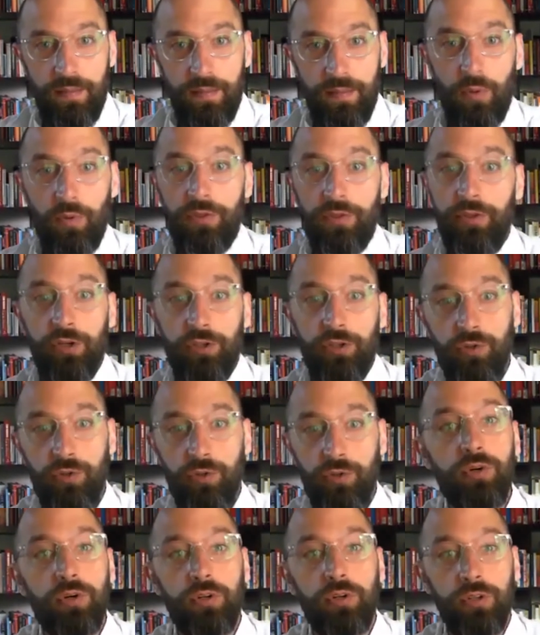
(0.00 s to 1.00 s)
But with our
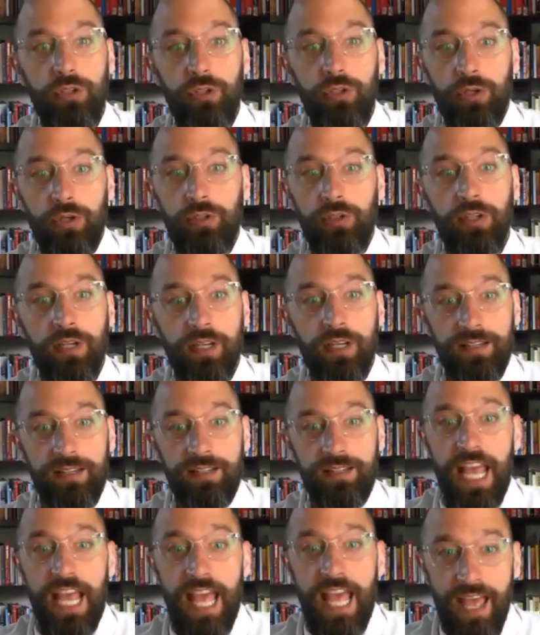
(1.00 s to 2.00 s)
tool, you could look
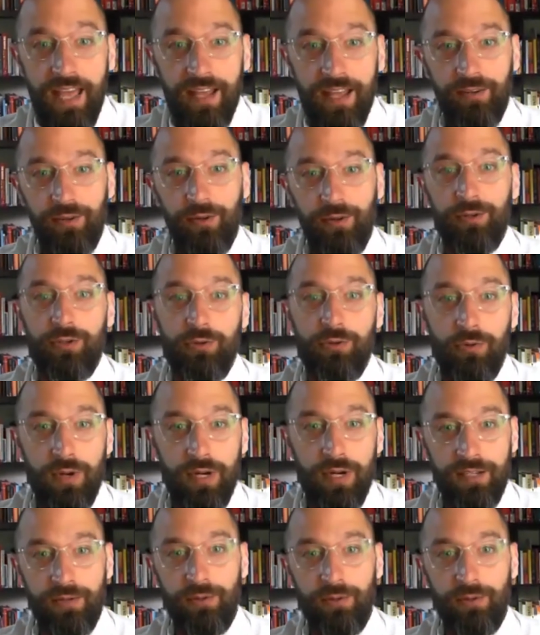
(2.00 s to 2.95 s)
at 10 or 20